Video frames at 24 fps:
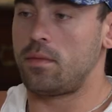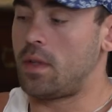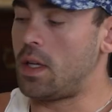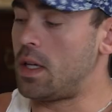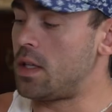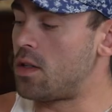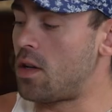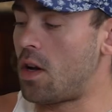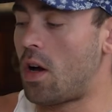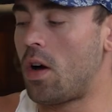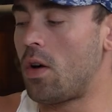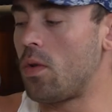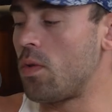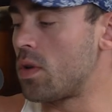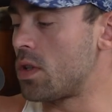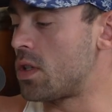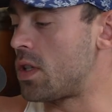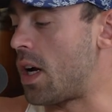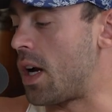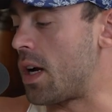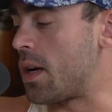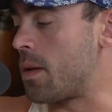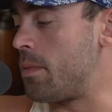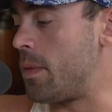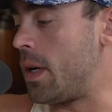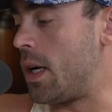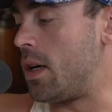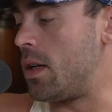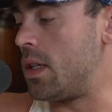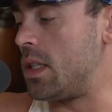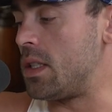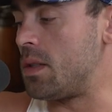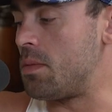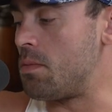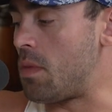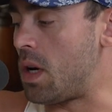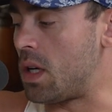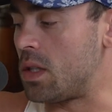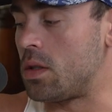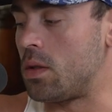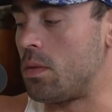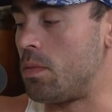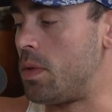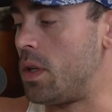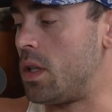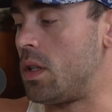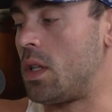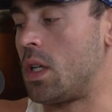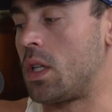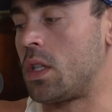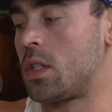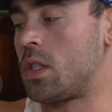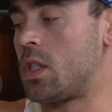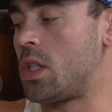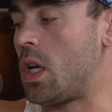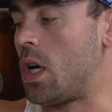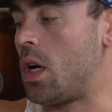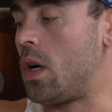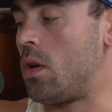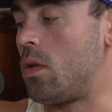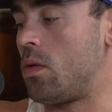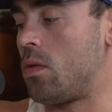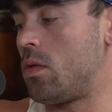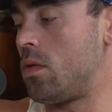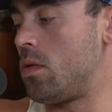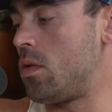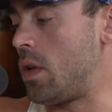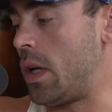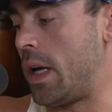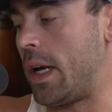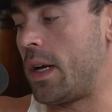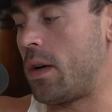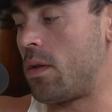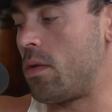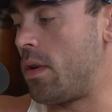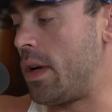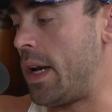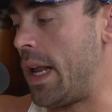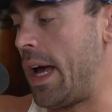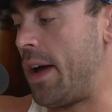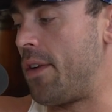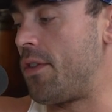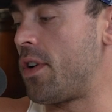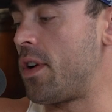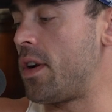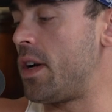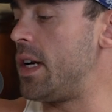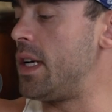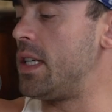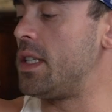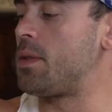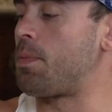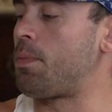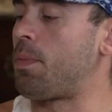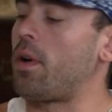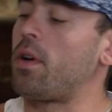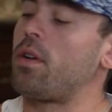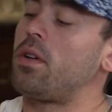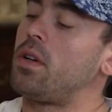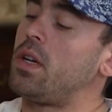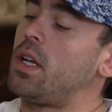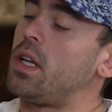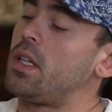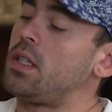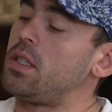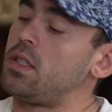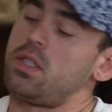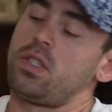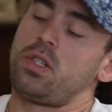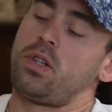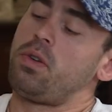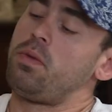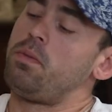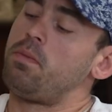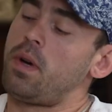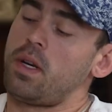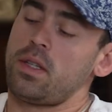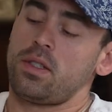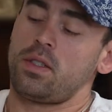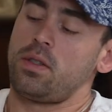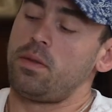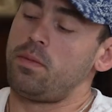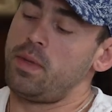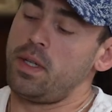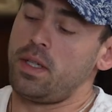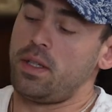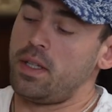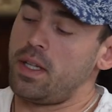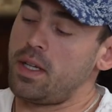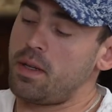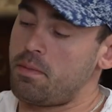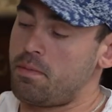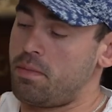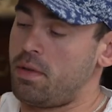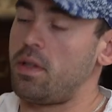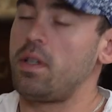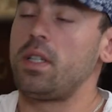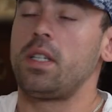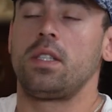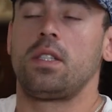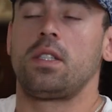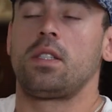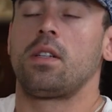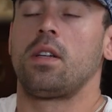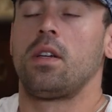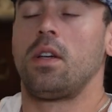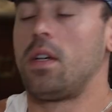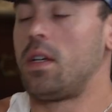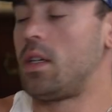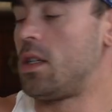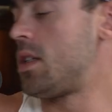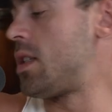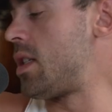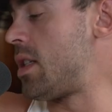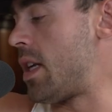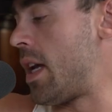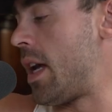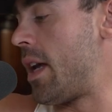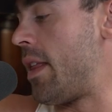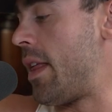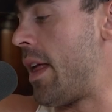Yeah. That's all we're talking about is muscle building. Exactly. So whatever important is pertinent to muscle building, please. Yep. Say